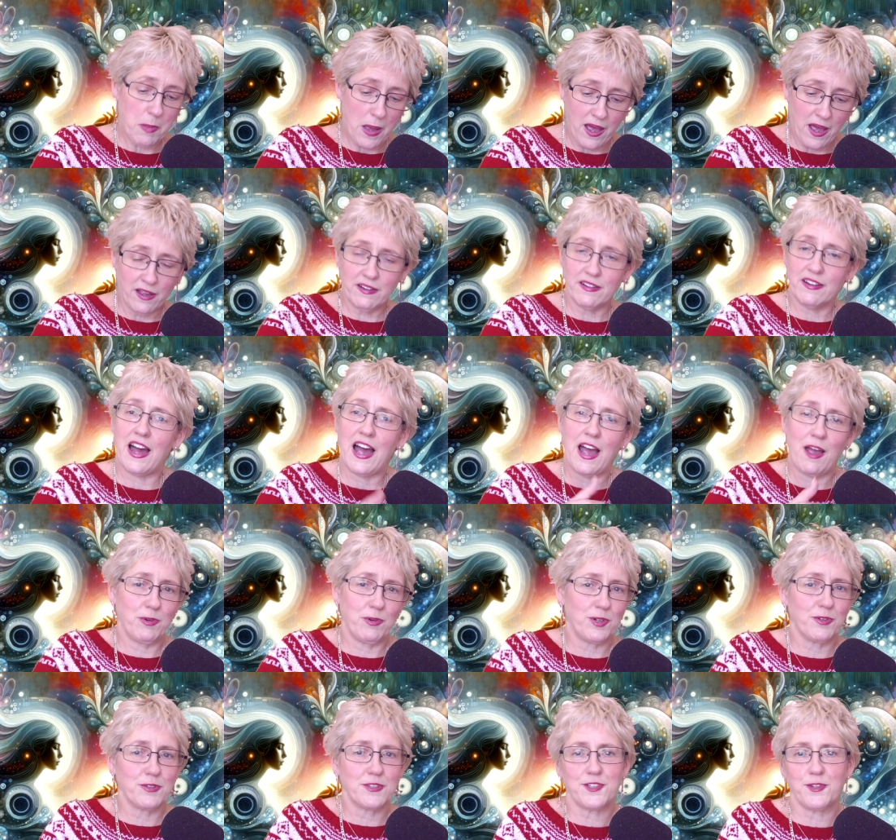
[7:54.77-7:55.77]
but
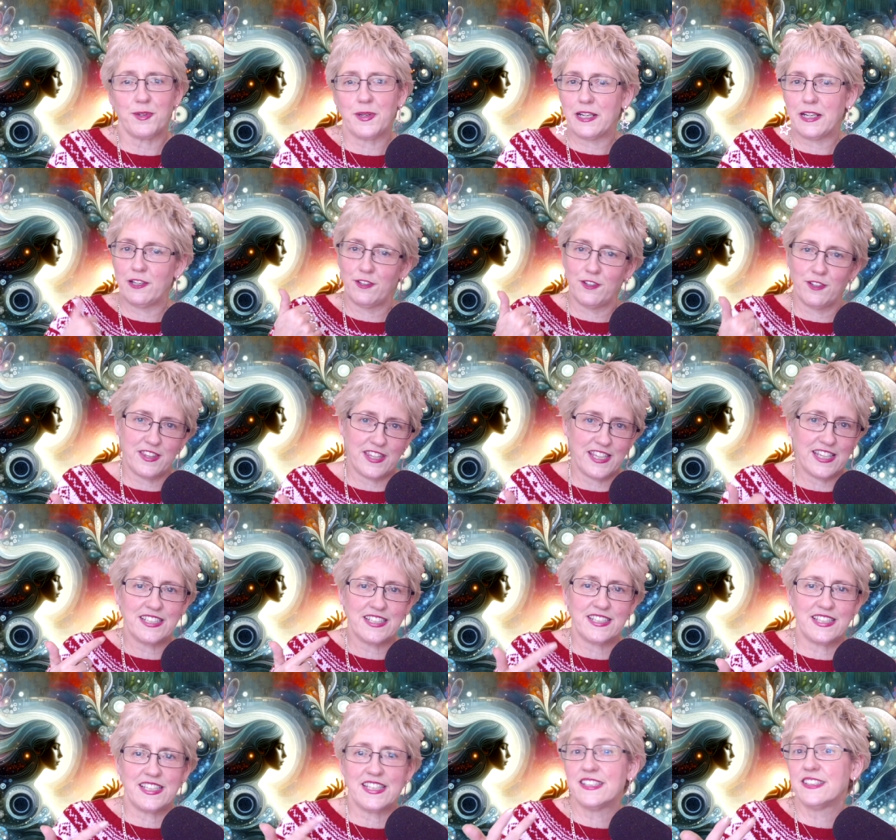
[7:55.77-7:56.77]
I would also include
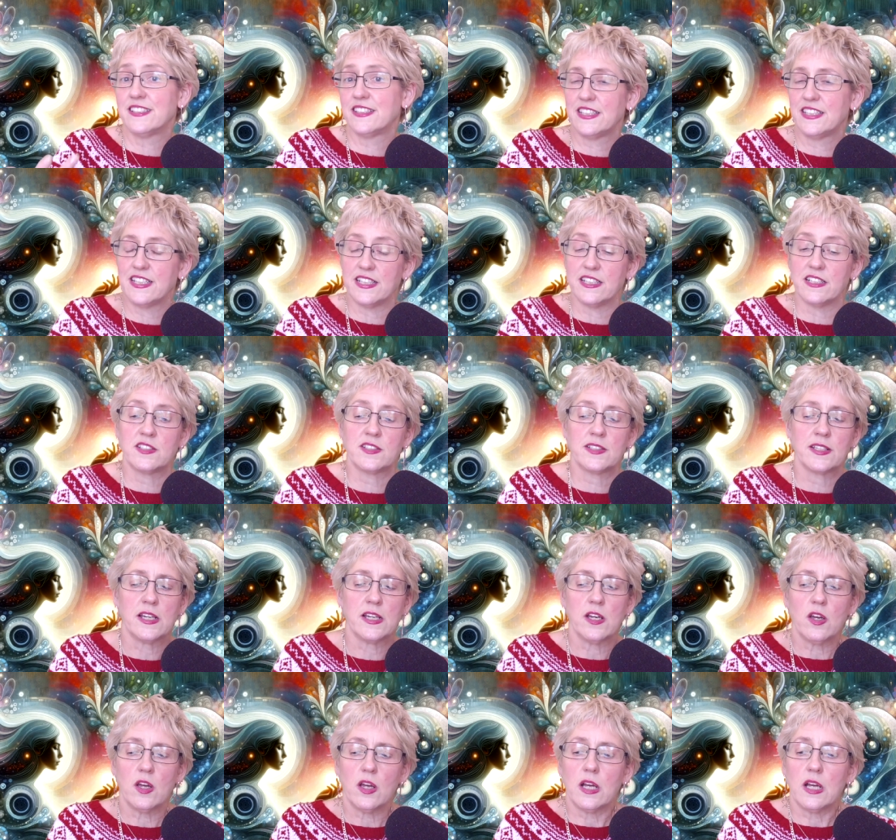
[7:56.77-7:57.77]
this, this, and this.
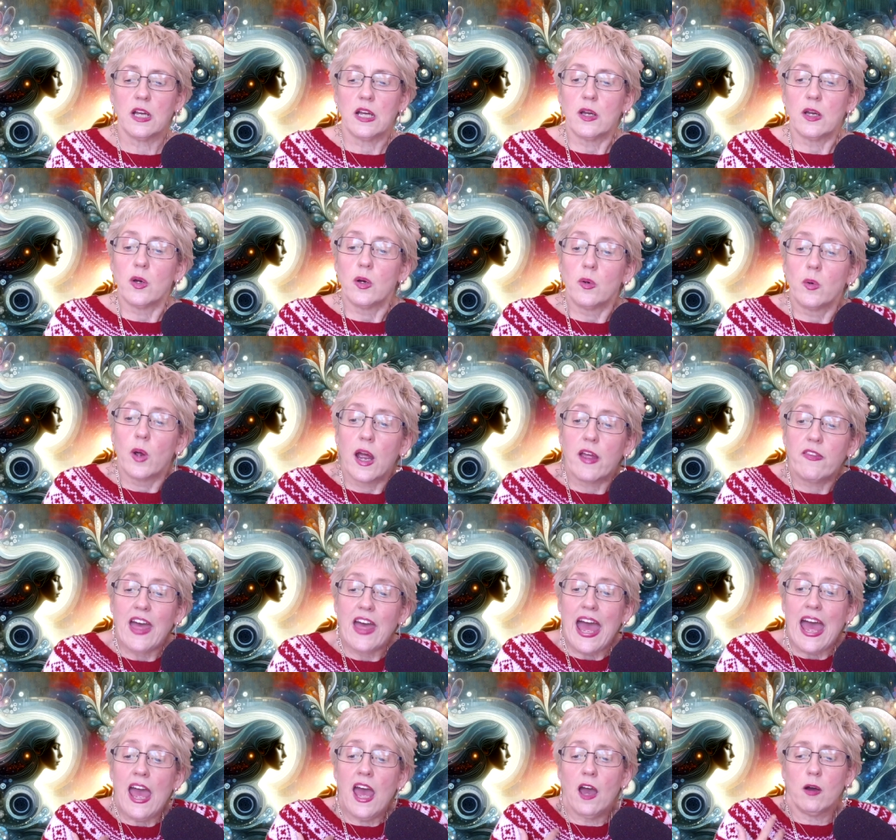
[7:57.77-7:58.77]

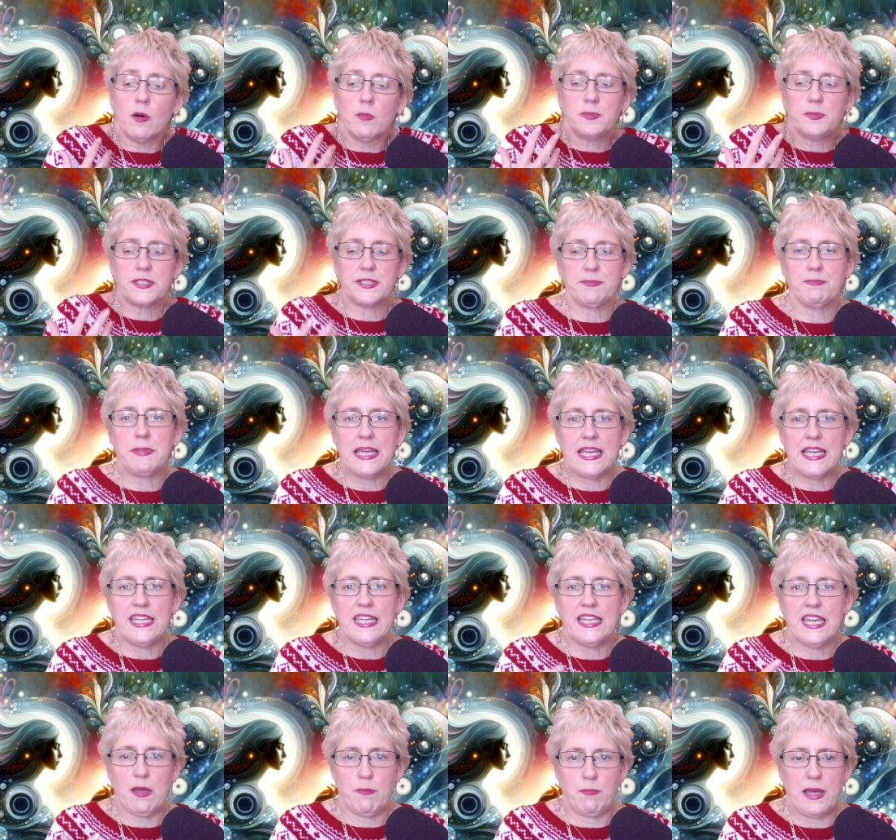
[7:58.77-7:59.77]
That helps
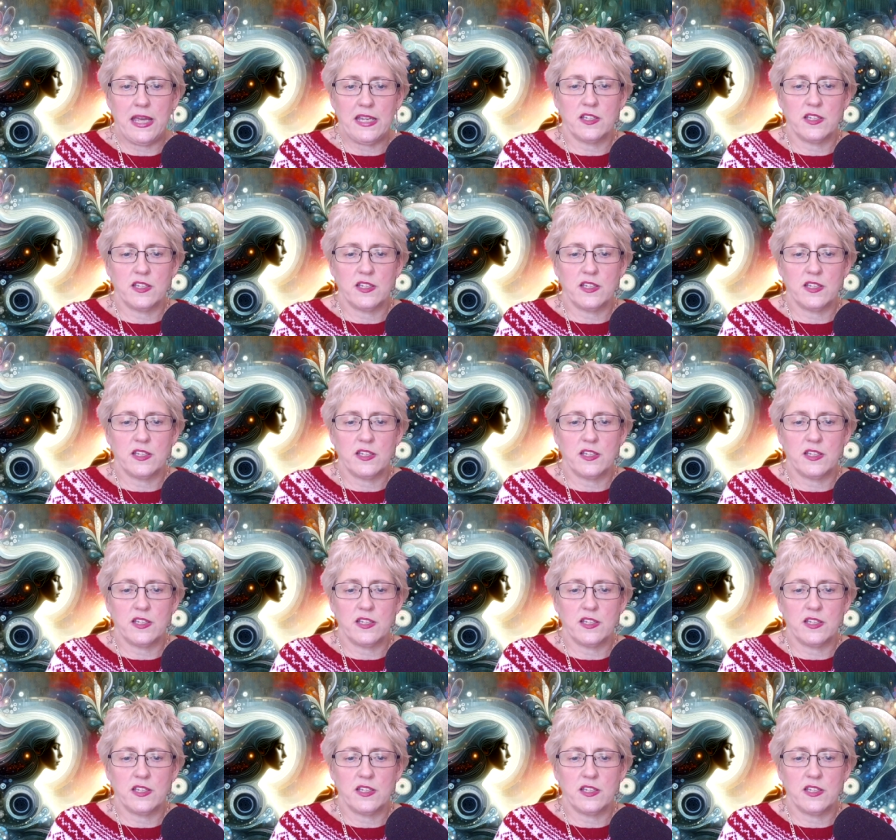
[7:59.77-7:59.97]
me get